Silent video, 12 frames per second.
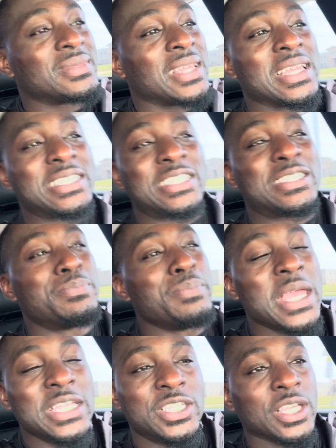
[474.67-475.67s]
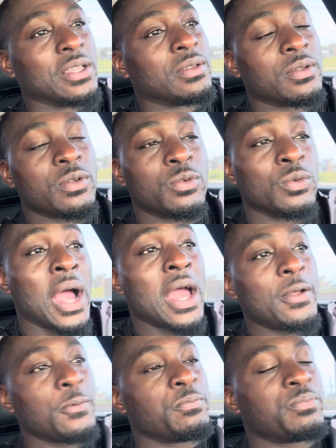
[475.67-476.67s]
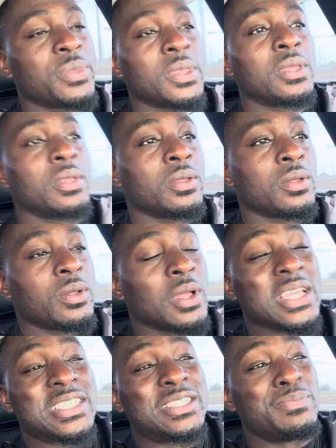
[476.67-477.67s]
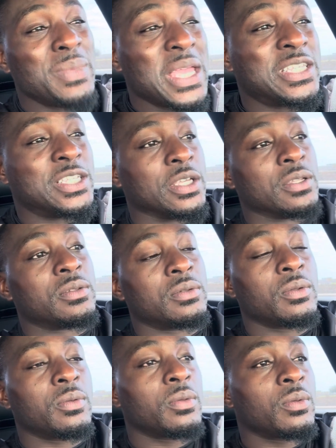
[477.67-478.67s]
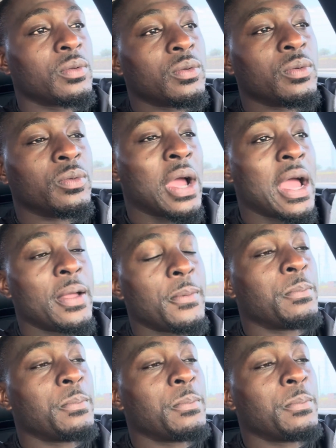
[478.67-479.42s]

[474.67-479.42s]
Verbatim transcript: a smidget, right? A smidget, right?